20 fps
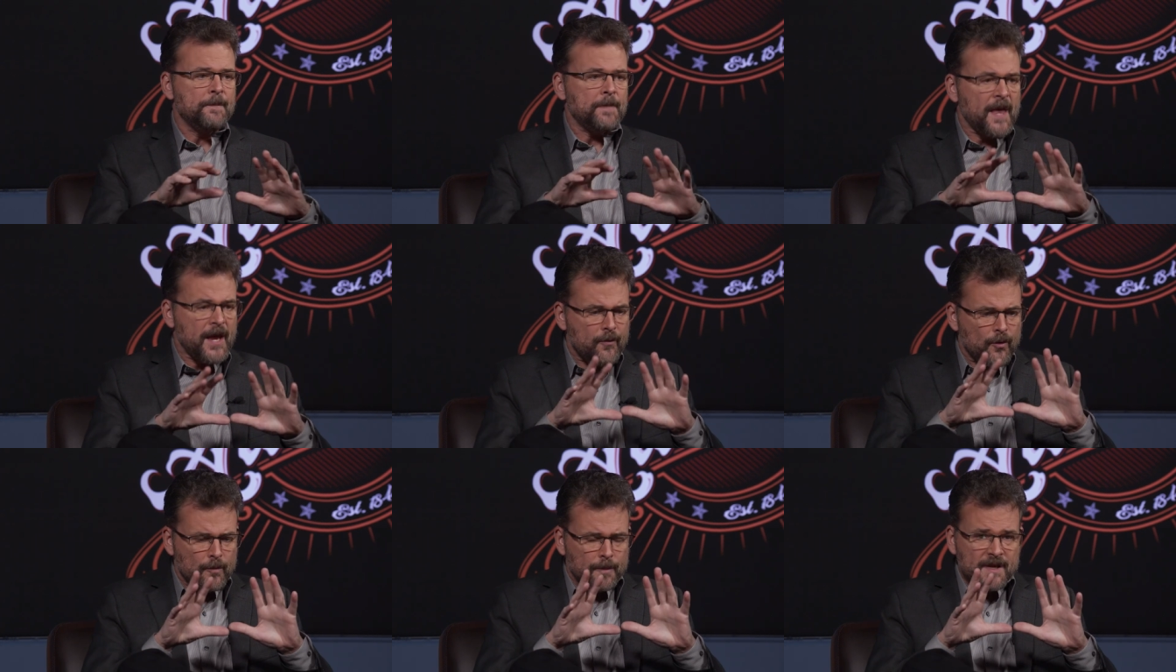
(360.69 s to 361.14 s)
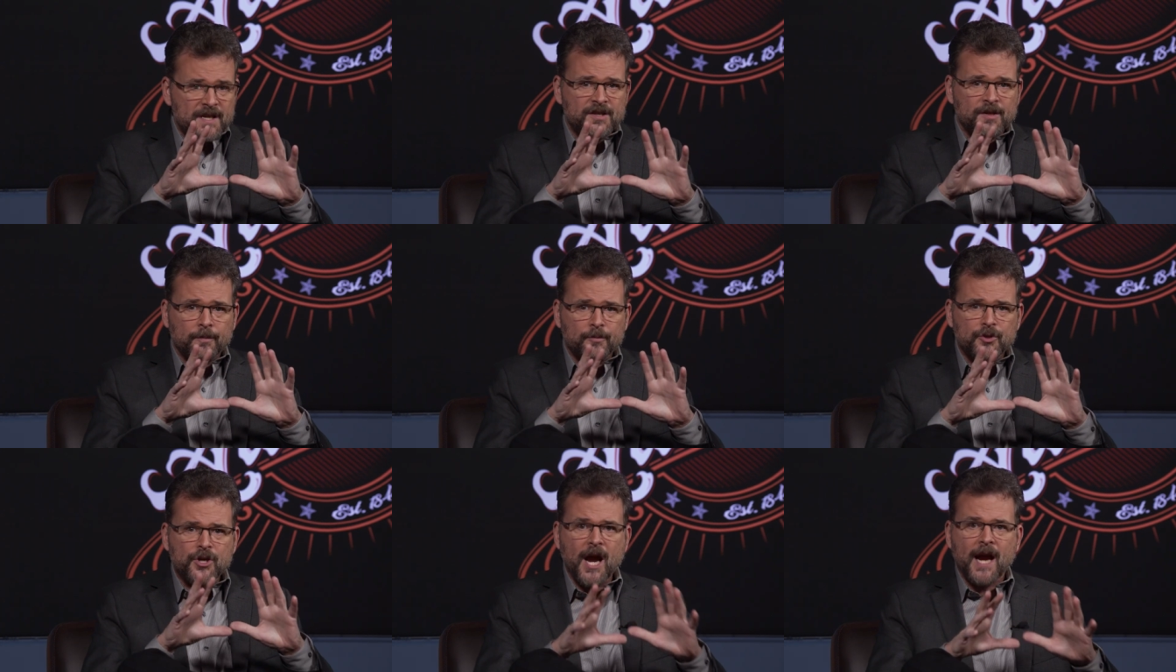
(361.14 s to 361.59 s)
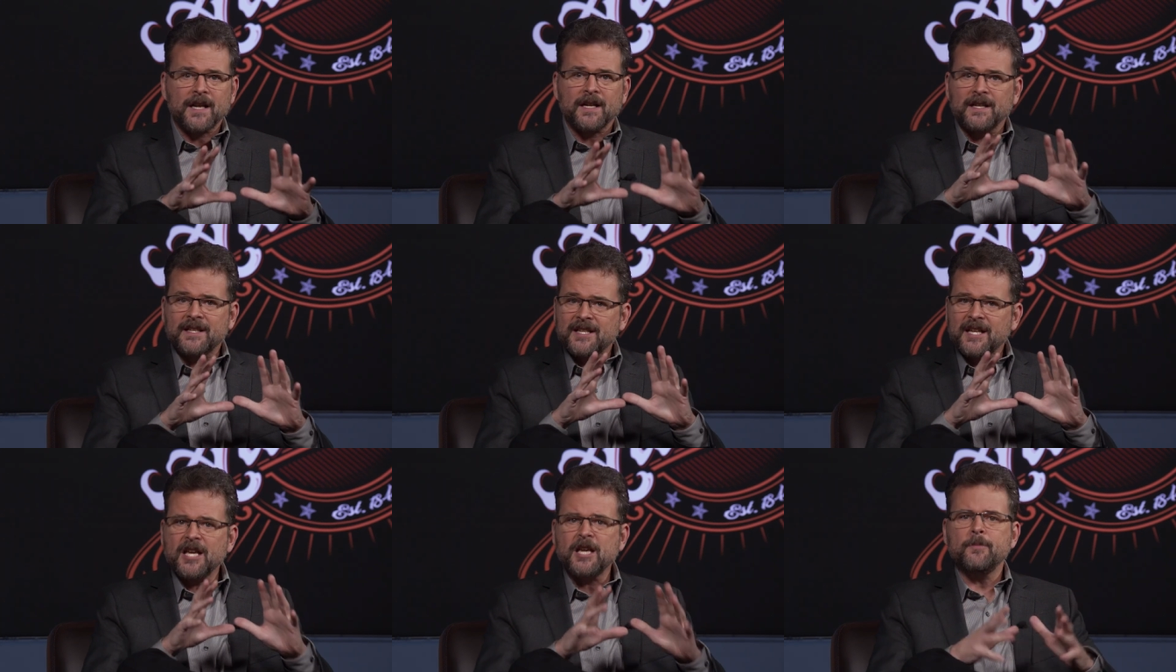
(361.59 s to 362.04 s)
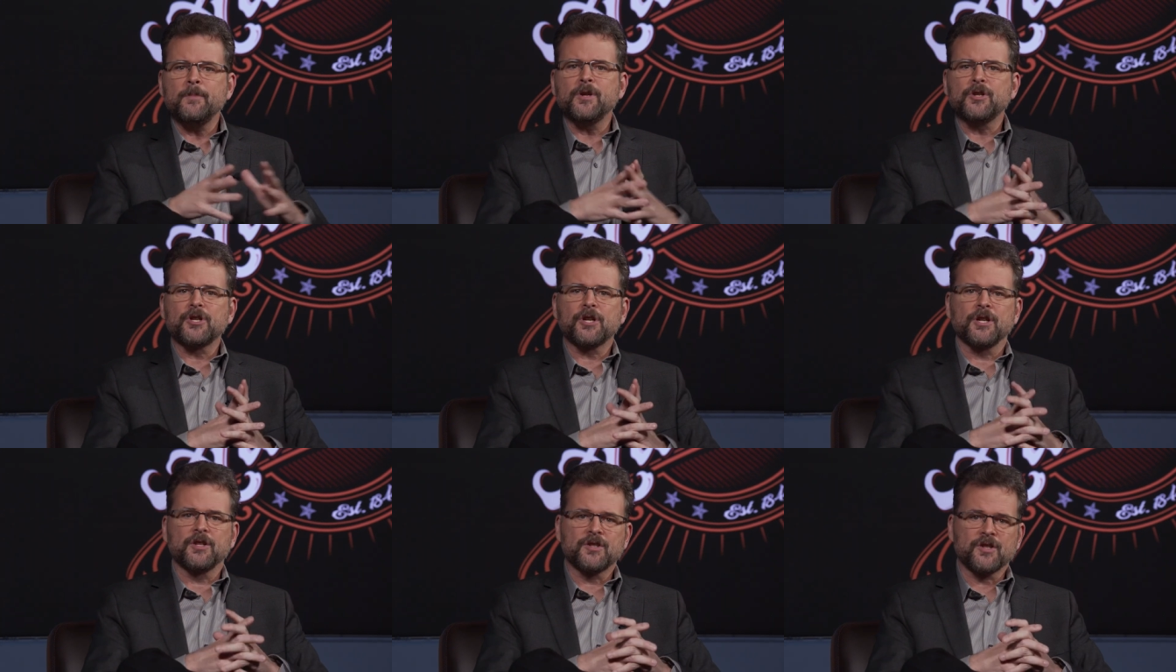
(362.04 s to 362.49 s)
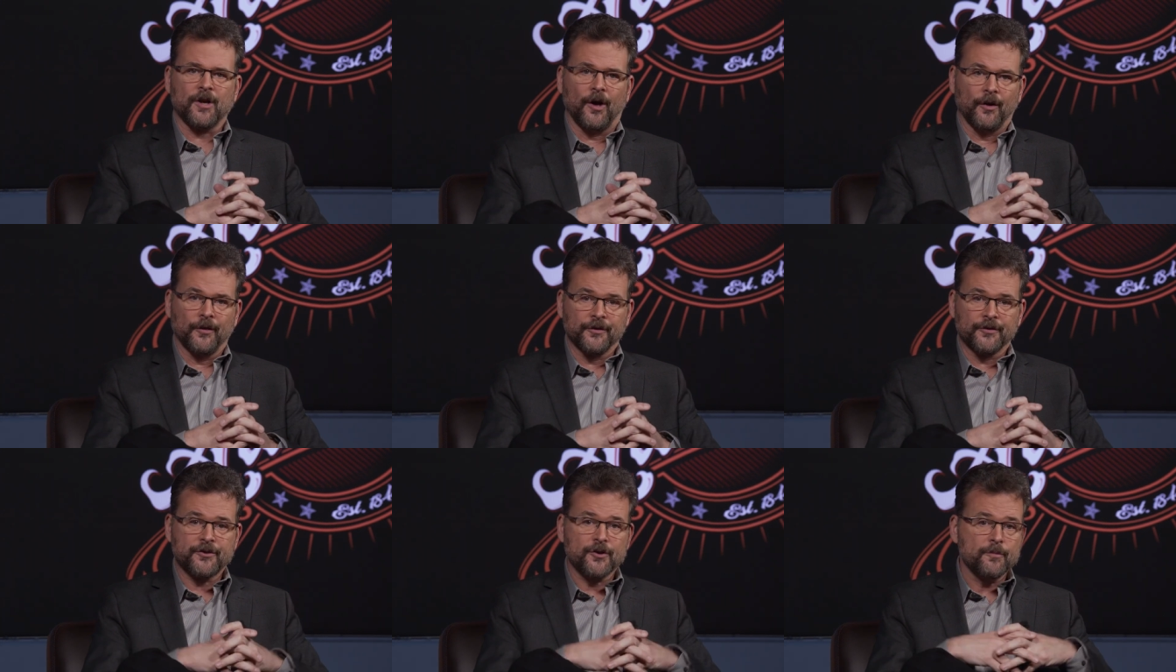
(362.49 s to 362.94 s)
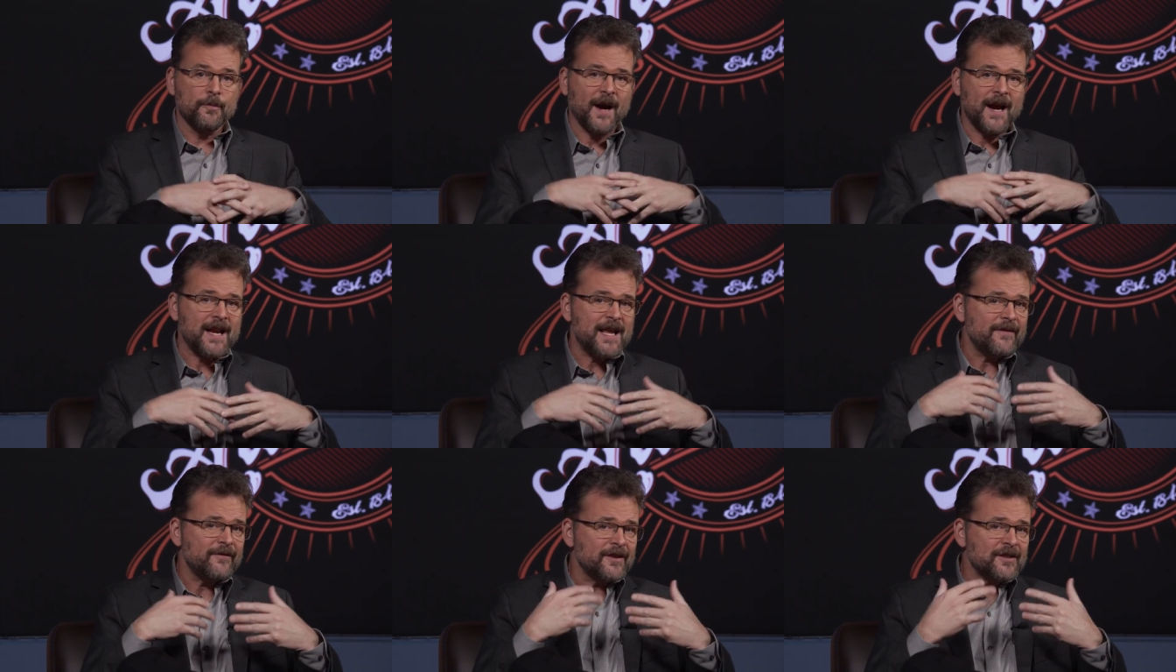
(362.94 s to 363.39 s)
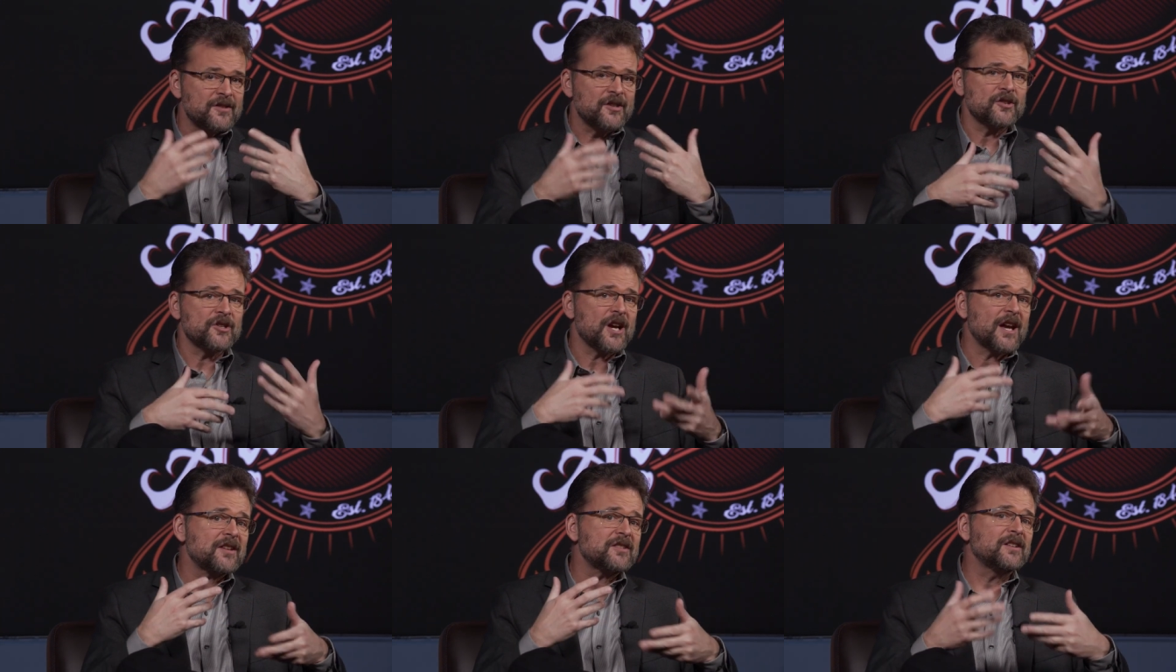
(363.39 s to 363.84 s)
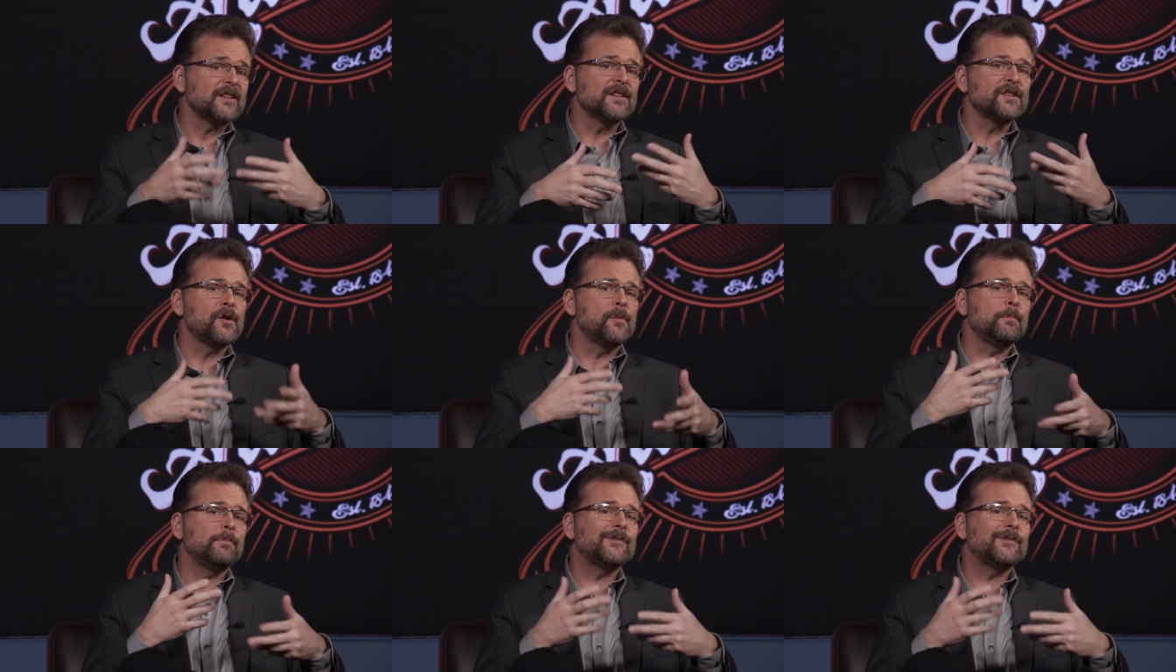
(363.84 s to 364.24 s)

he would be subjected to image consultants who might even suggest a little